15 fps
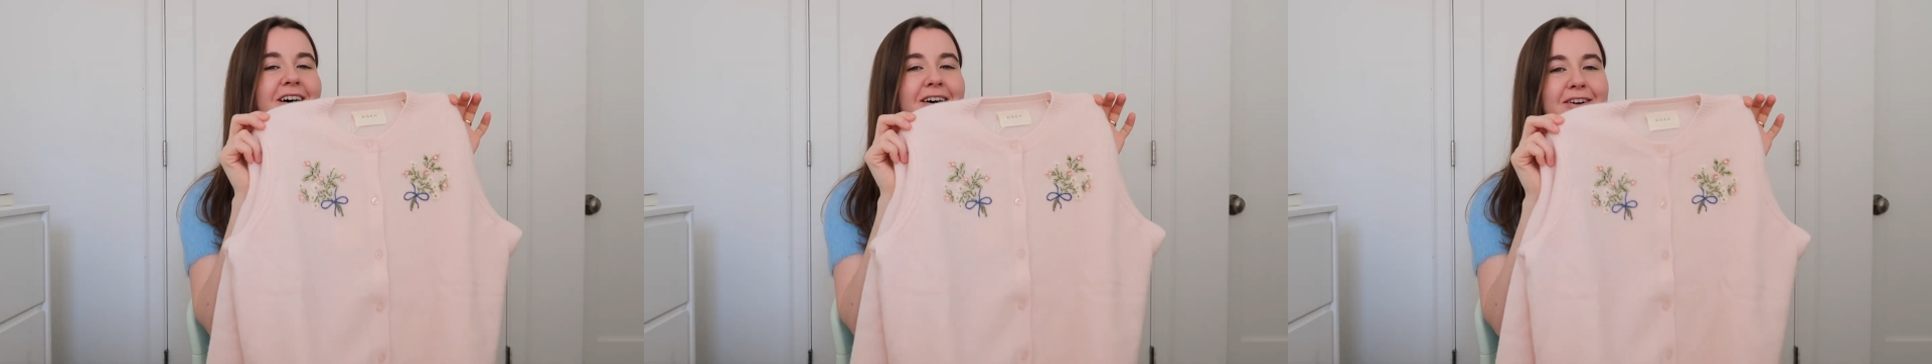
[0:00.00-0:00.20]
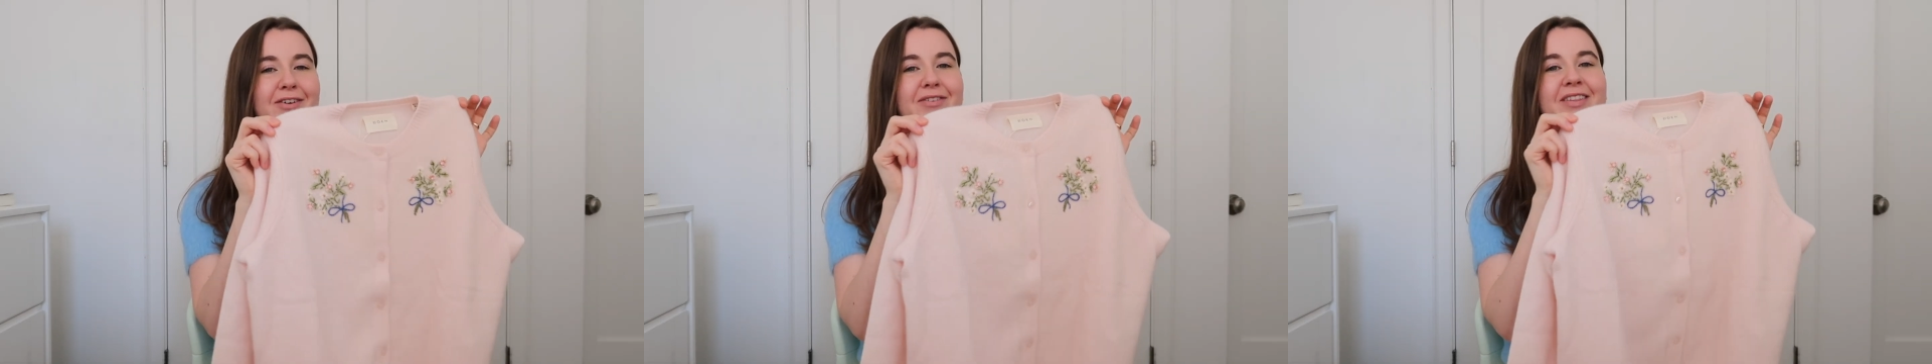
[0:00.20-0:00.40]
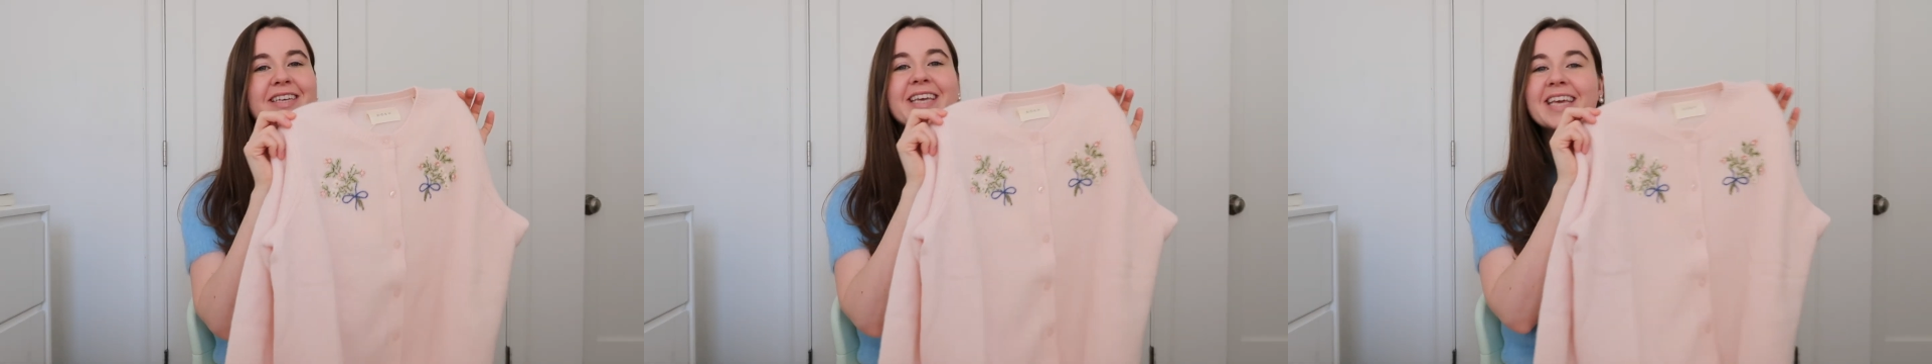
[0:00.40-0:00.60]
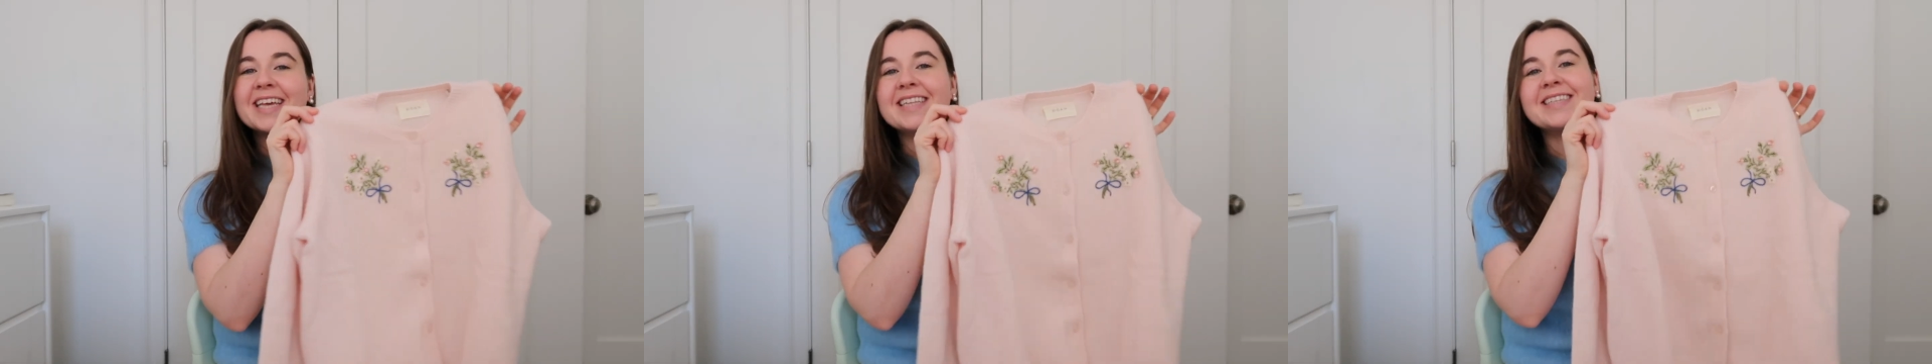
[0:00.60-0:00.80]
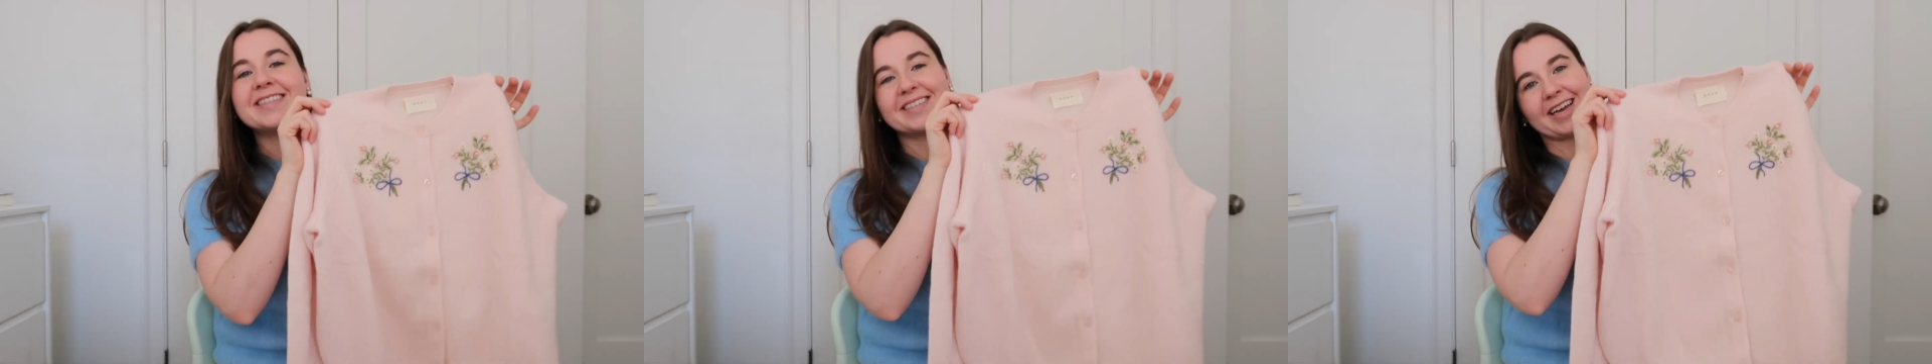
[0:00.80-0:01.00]
under the
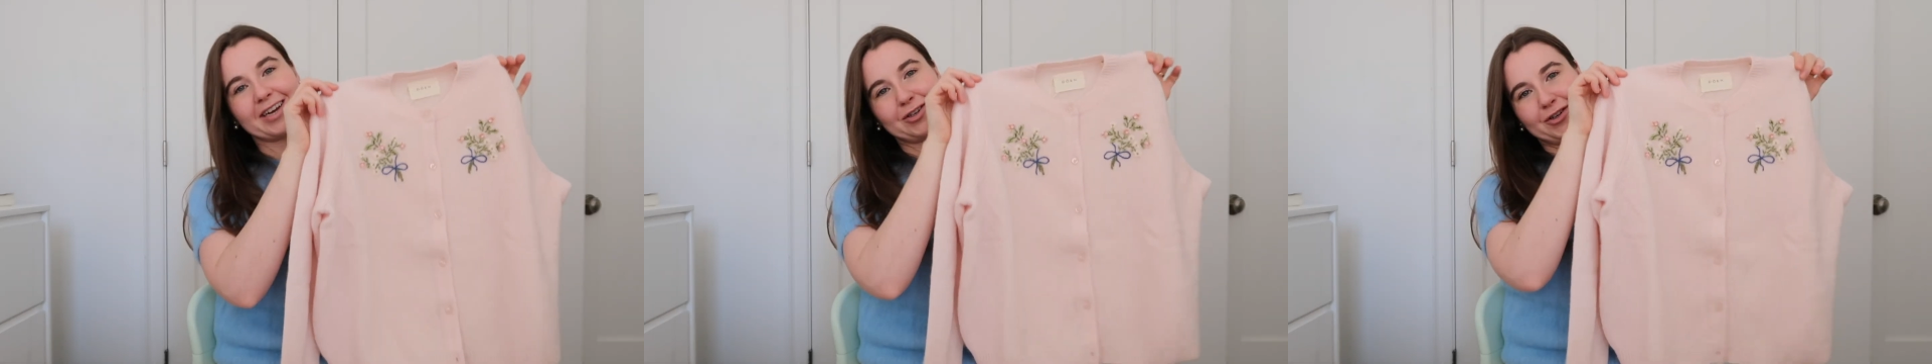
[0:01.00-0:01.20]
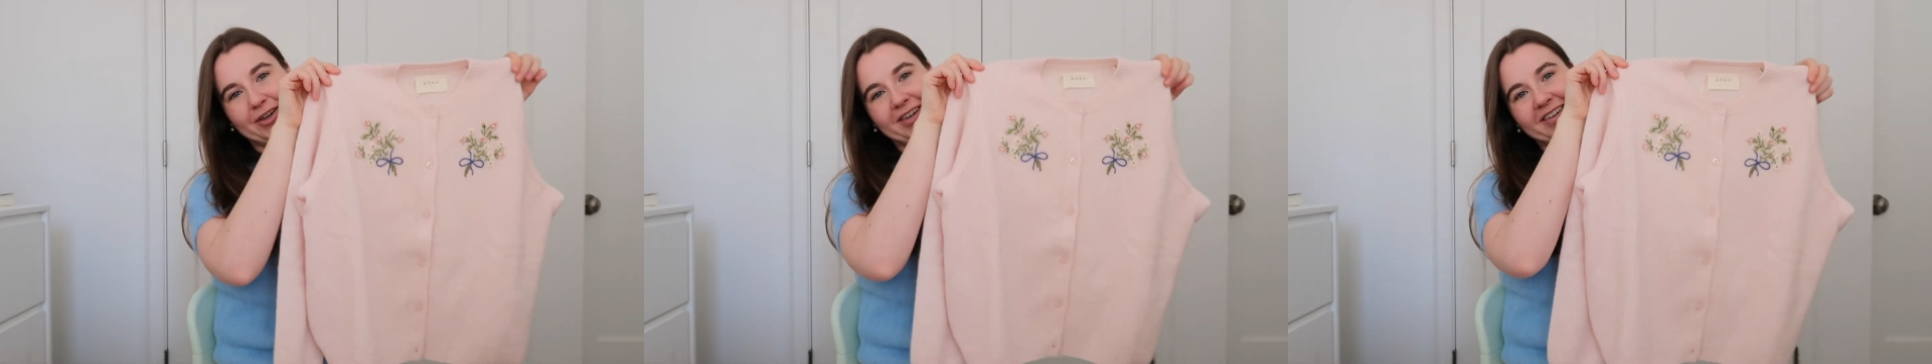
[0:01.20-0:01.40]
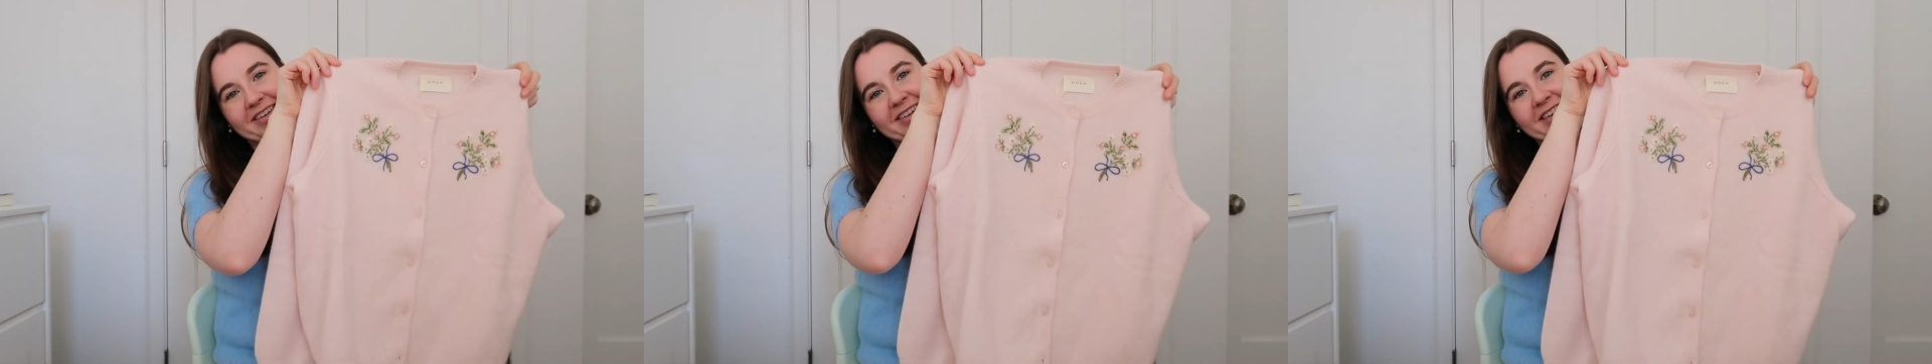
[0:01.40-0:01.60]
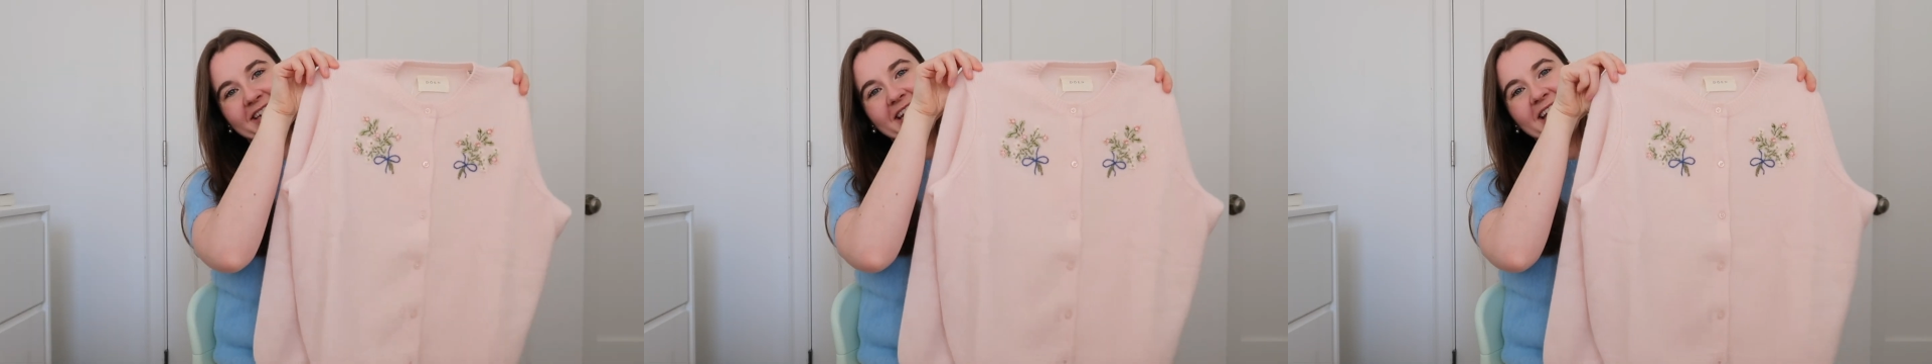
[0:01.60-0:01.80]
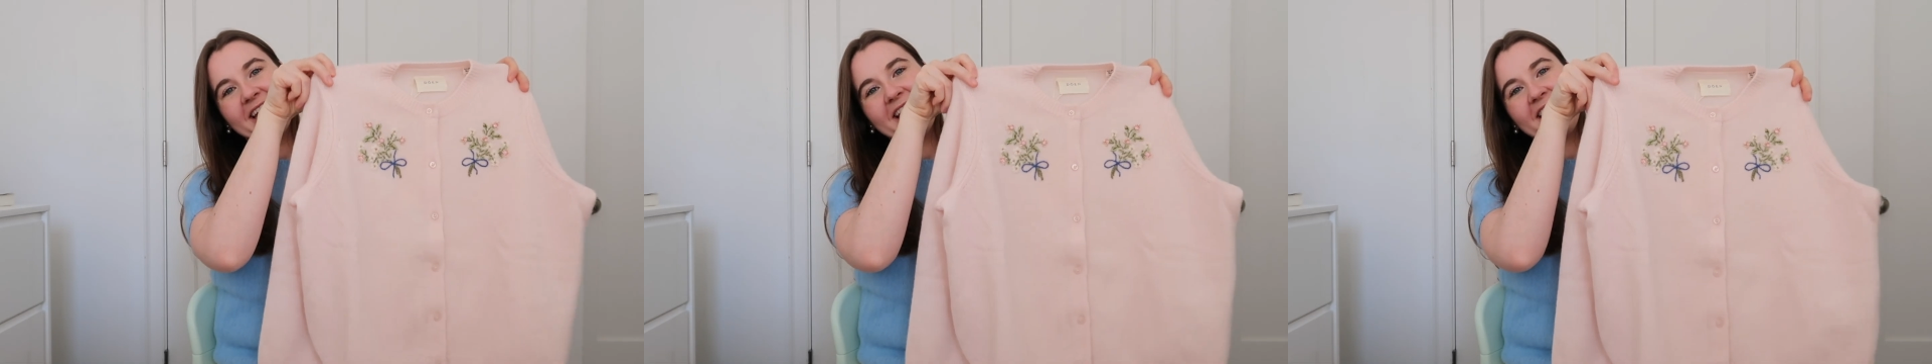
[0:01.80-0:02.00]
kids section.
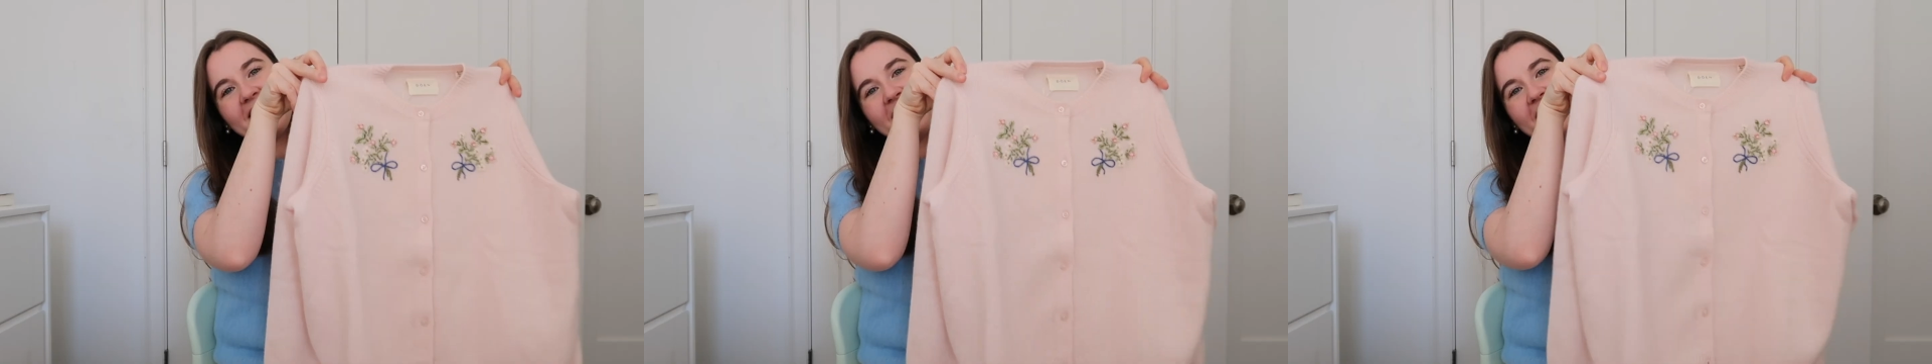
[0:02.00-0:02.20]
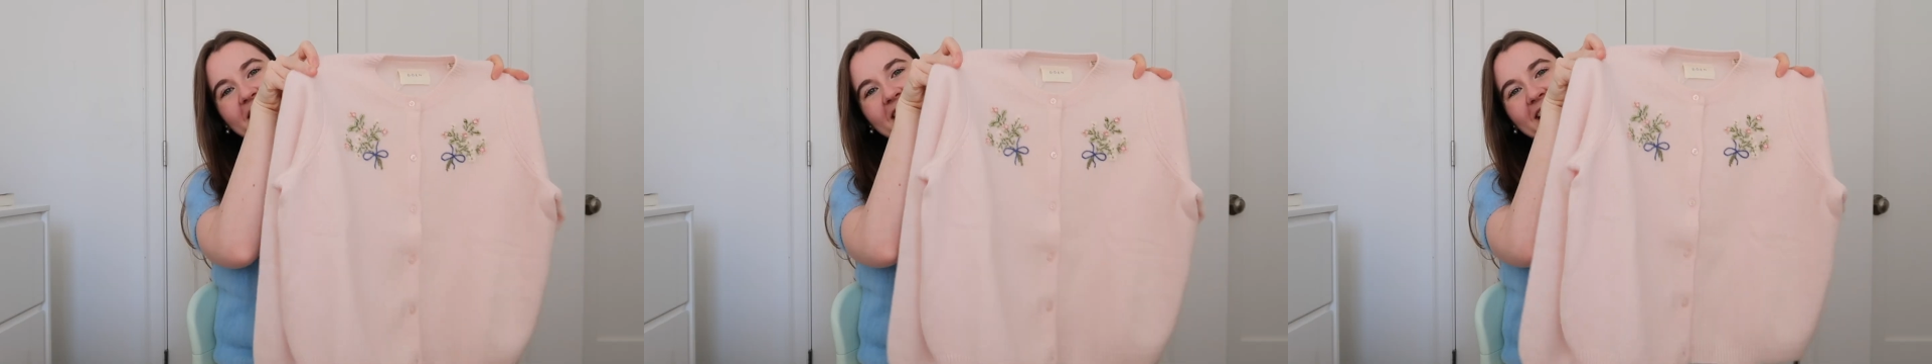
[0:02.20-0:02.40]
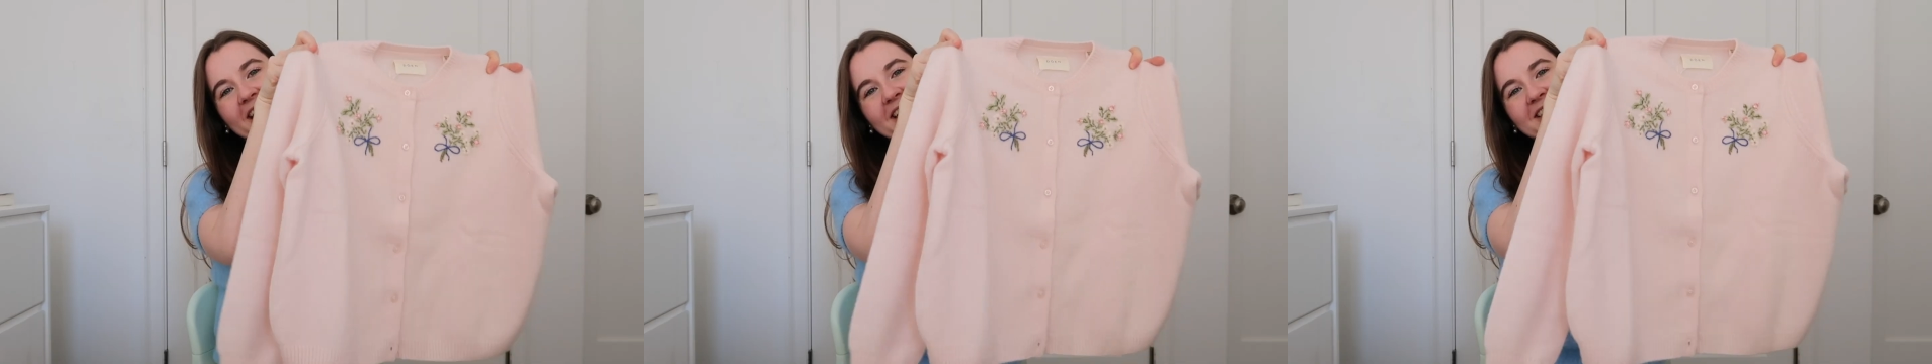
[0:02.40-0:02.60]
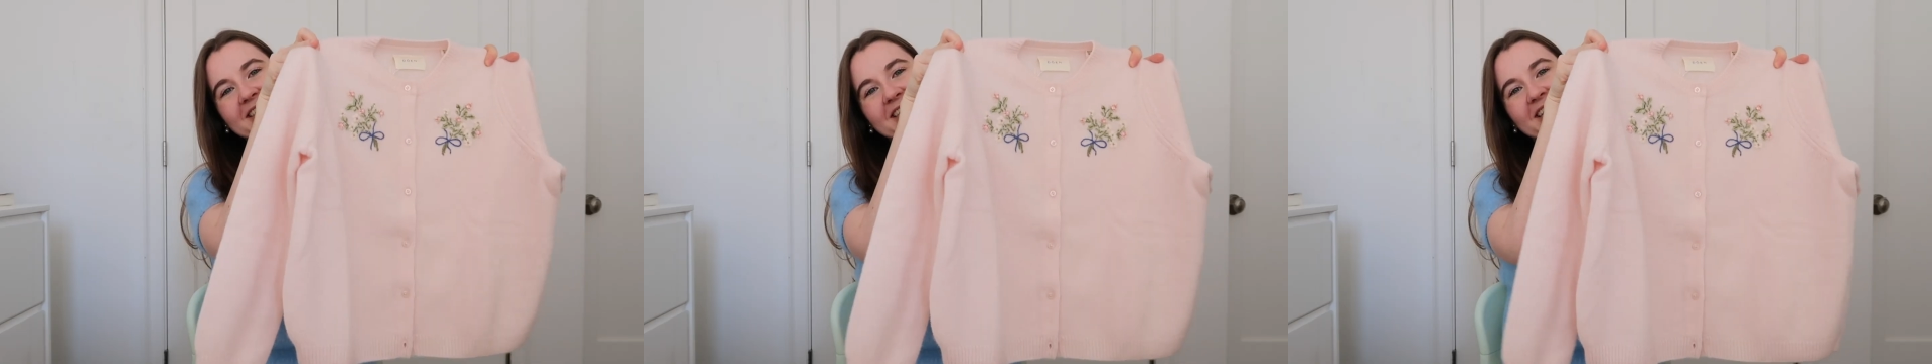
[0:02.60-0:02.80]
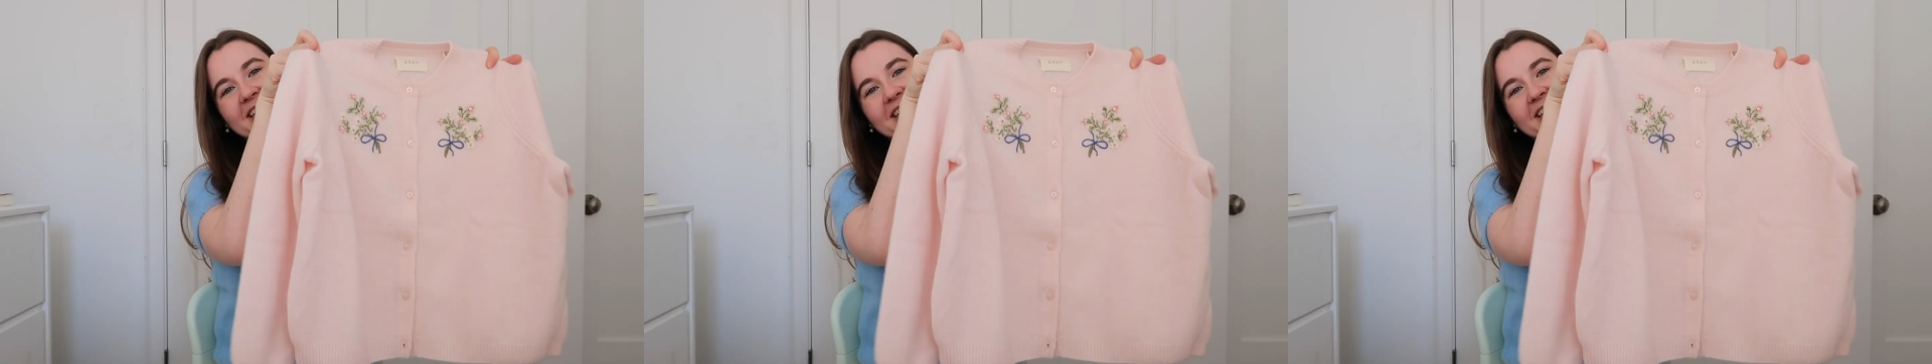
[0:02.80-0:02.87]
And